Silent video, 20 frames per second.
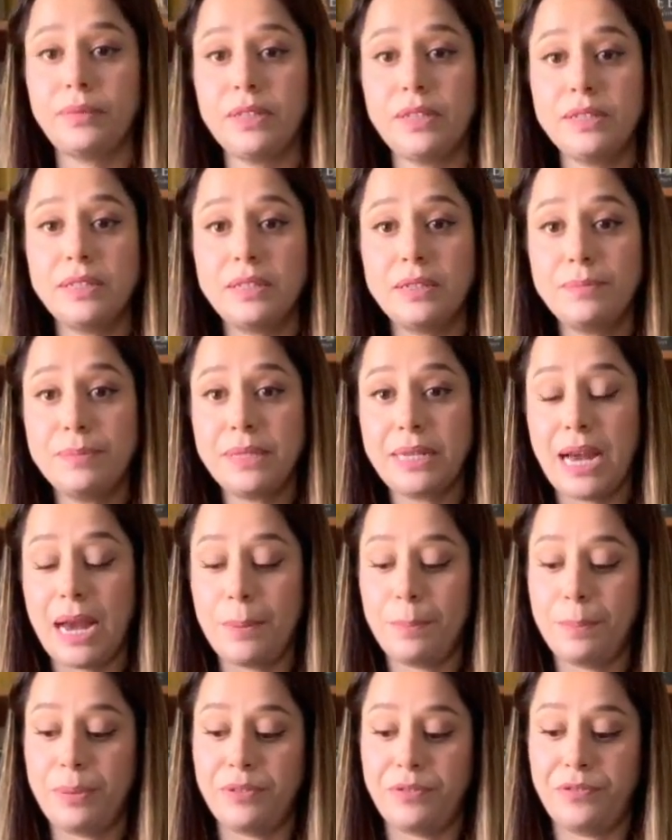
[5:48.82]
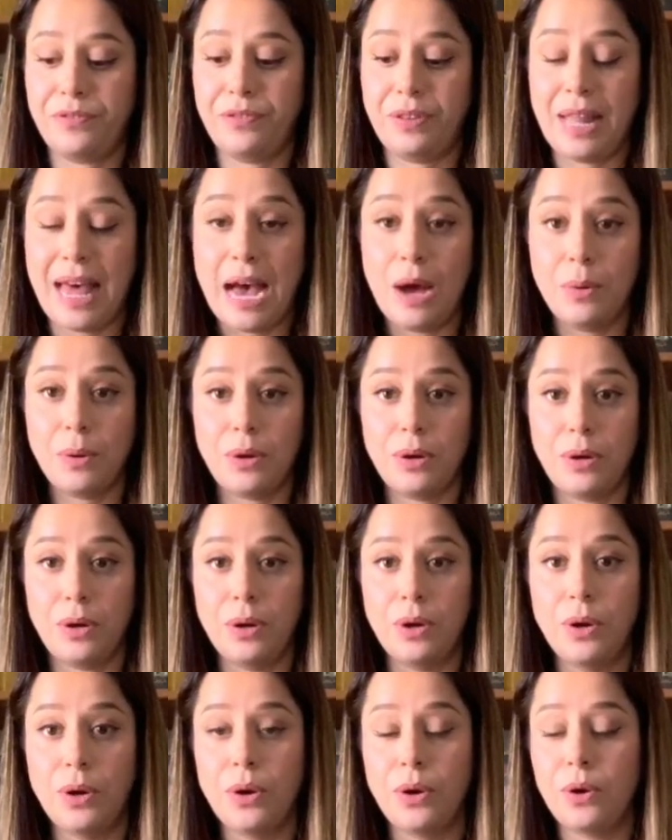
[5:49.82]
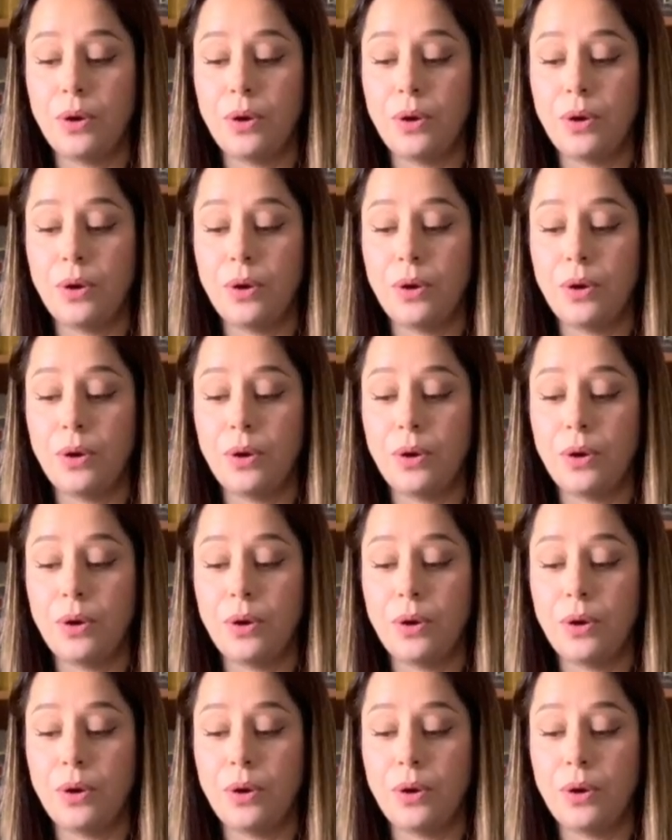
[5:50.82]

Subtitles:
some type of flower